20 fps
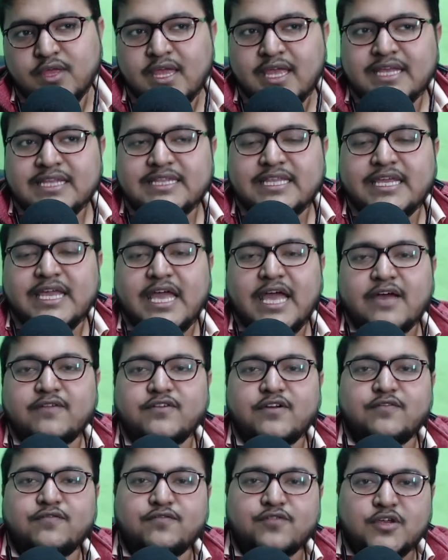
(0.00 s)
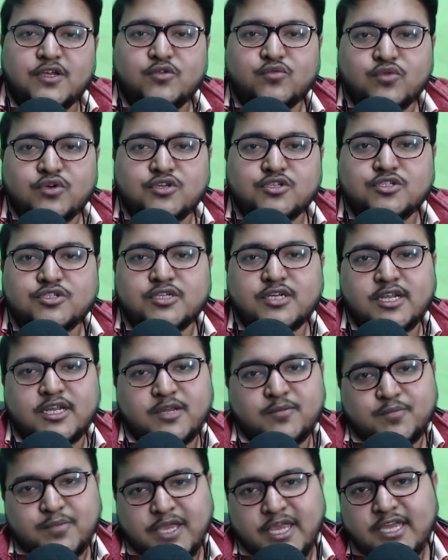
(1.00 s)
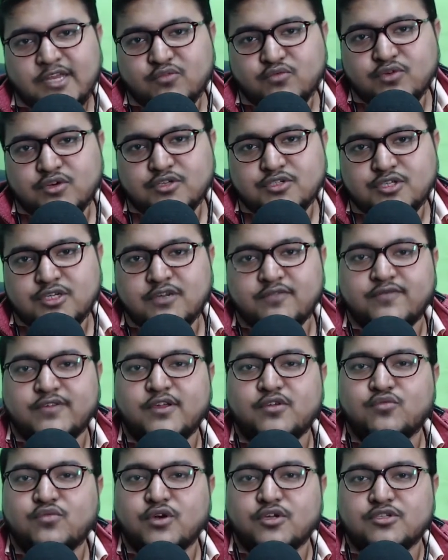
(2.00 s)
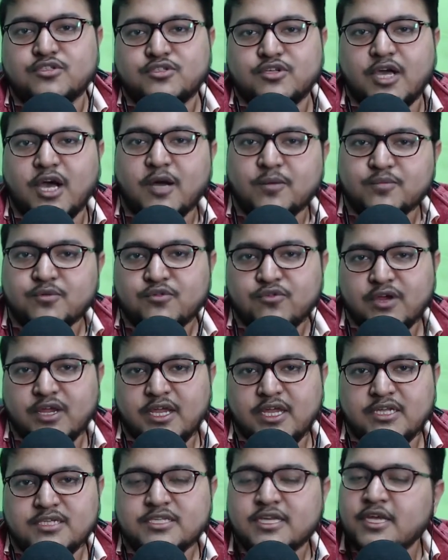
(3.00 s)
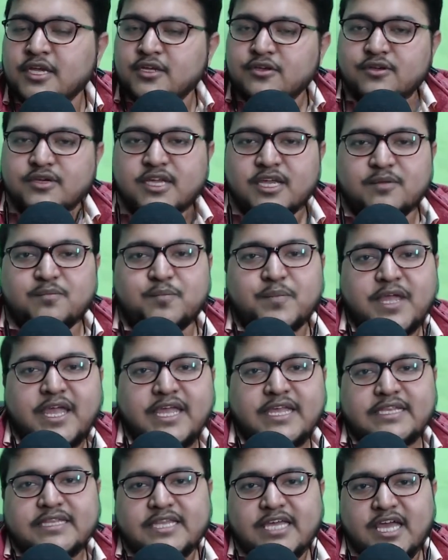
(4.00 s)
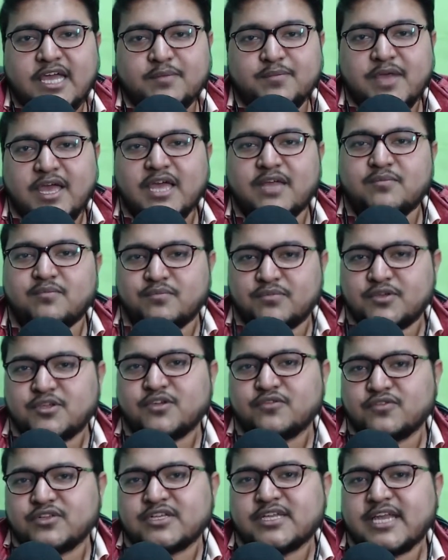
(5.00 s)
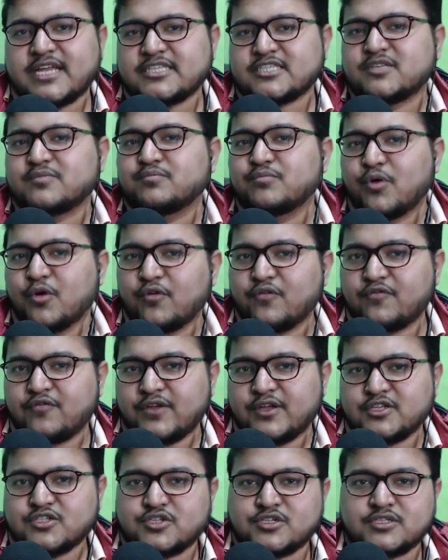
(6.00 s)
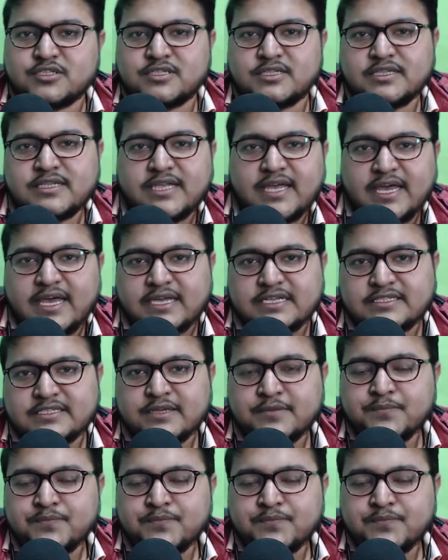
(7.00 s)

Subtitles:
They have a free version and a paid version. If you want to upgrade, you can pay them, and you will get some more features in that.